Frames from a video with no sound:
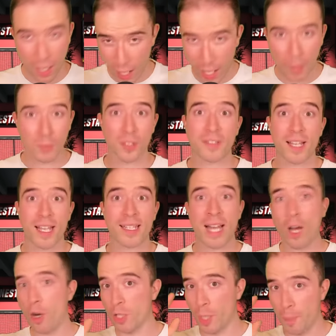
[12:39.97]
I'm just saying that
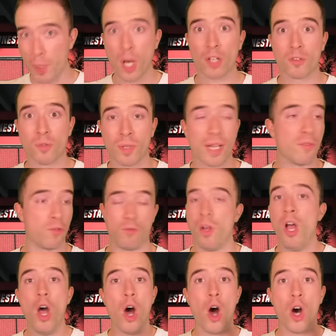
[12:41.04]
on a personal level.
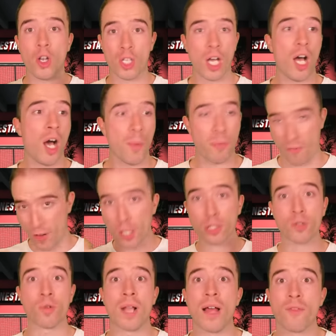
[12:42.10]
On a
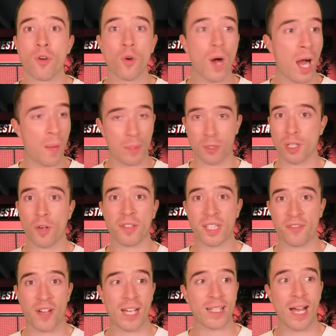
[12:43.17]
professional level, I'm a Chelsea fan.